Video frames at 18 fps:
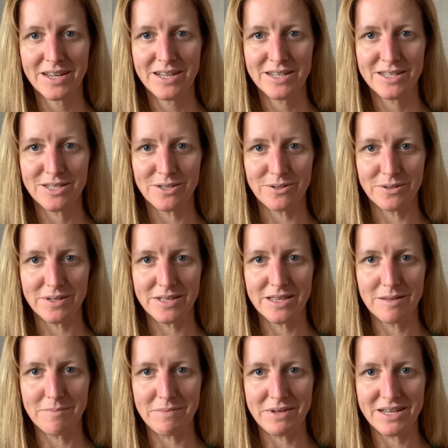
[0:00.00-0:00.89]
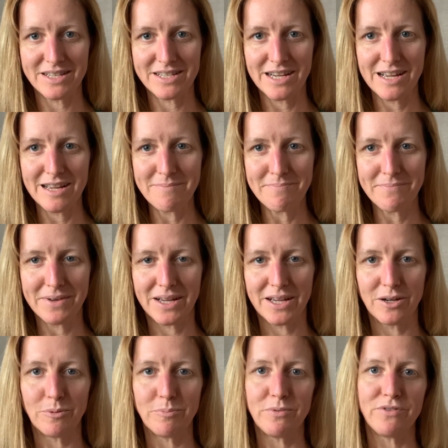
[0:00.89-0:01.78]
So in the meantime, I
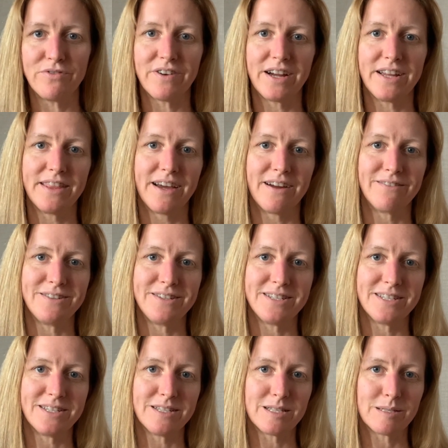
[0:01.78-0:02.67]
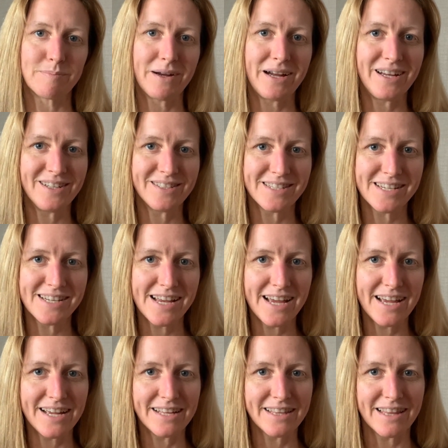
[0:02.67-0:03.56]
hope you find that reason to smile
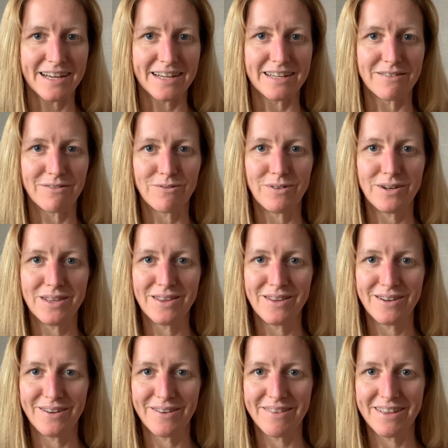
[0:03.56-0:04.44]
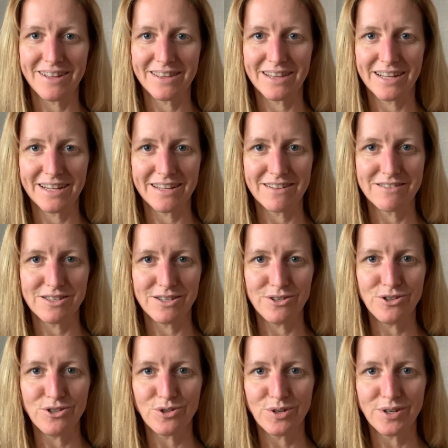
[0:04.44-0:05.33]
today, that one little thing that gives
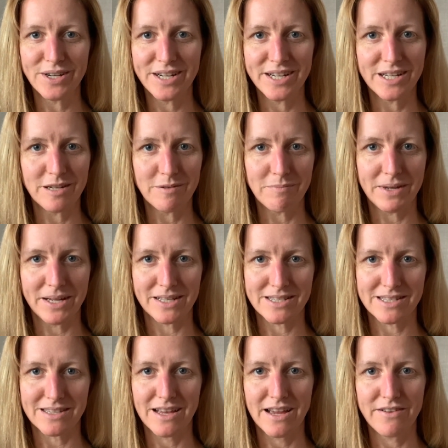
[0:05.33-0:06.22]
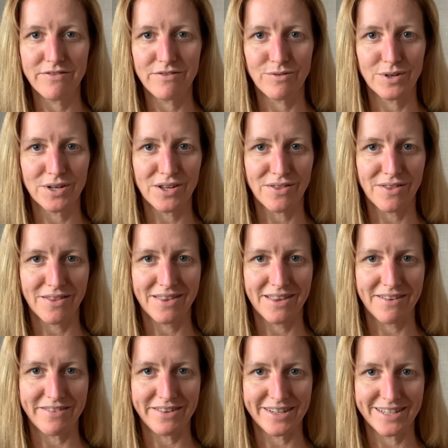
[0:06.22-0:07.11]
you joy and makes life worth
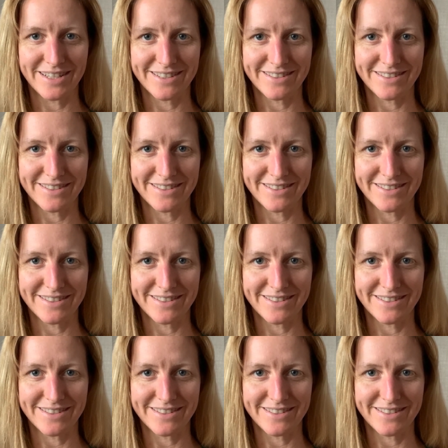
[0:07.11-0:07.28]
living.